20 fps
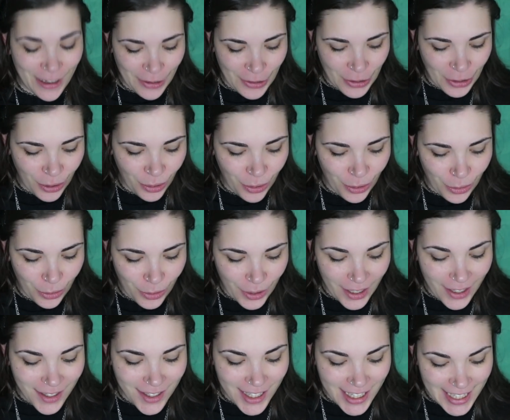include
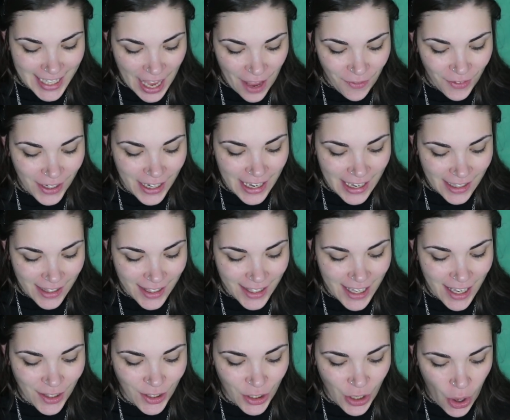seven
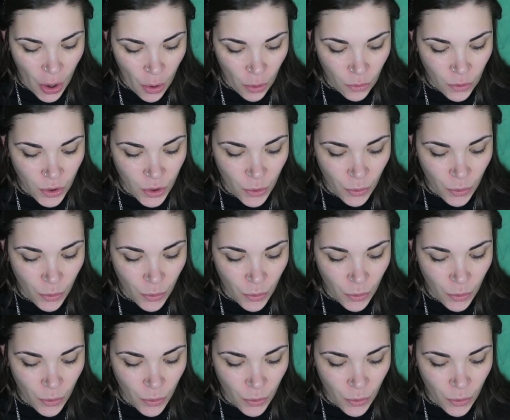incense cones